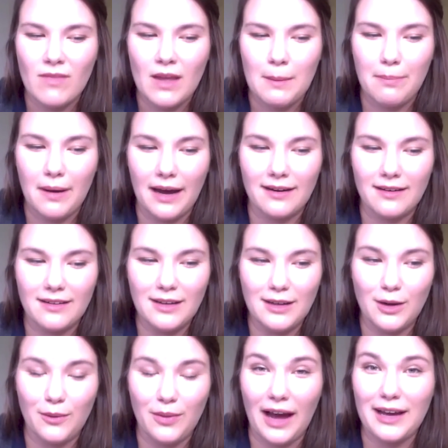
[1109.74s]
But
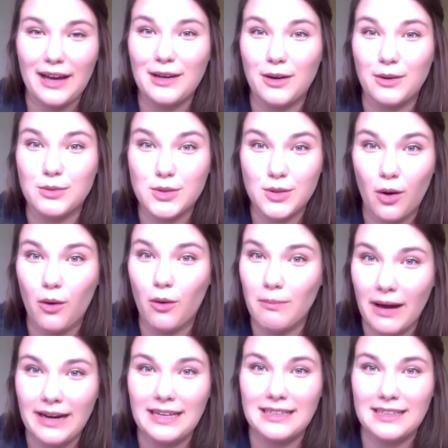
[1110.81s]
that can go so
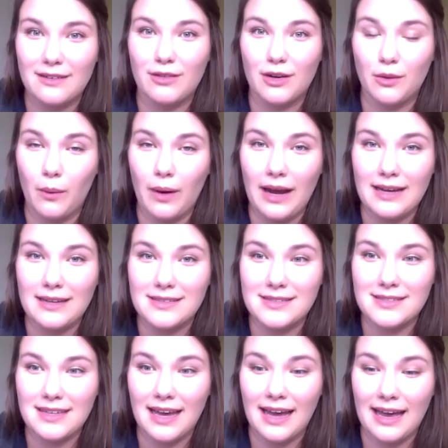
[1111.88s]
many different ways.
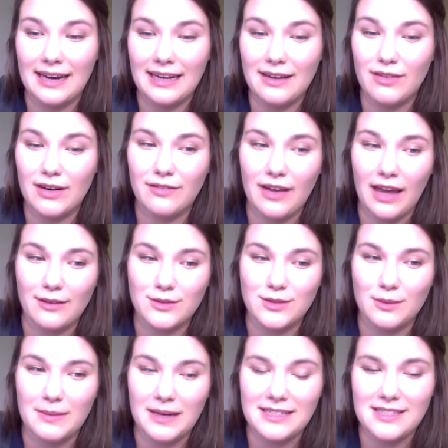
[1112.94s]
And even if council
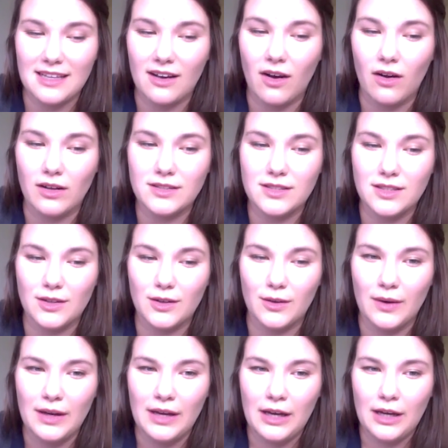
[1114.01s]
makes the call to,
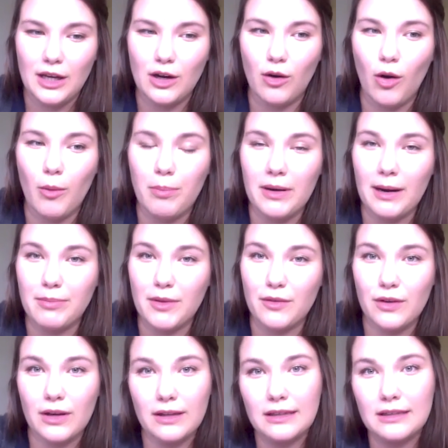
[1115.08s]
open up the
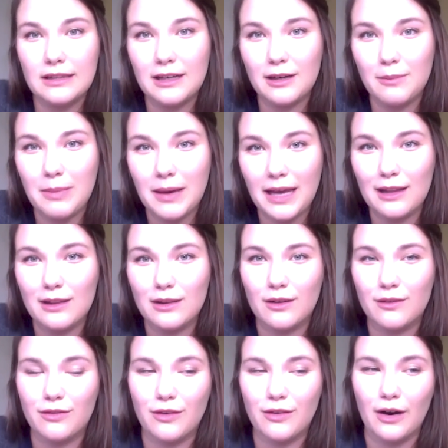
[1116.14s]
field a little bit,
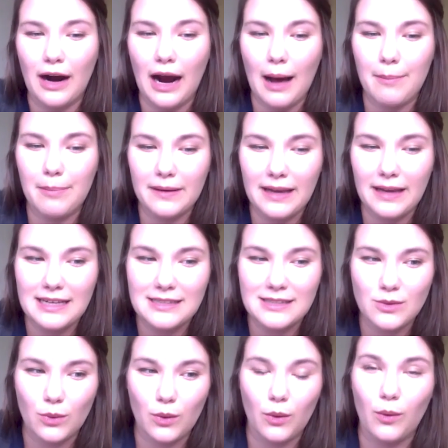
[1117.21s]
look for applicants
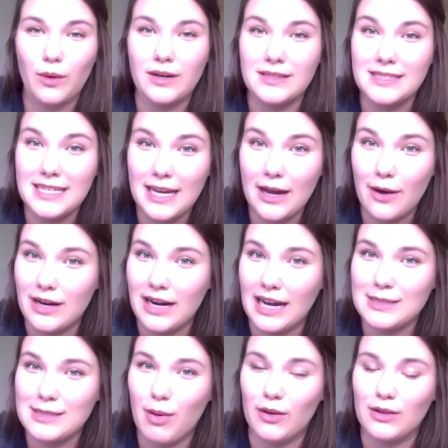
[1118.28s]
or to seek out an
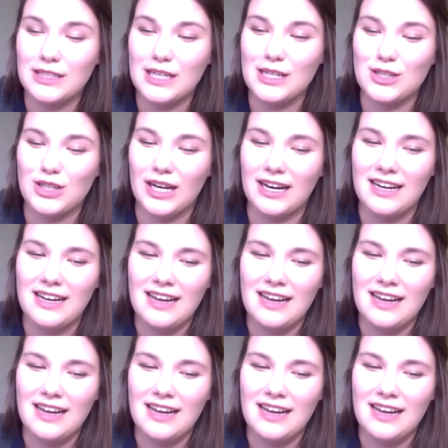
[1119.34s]
ex-politician,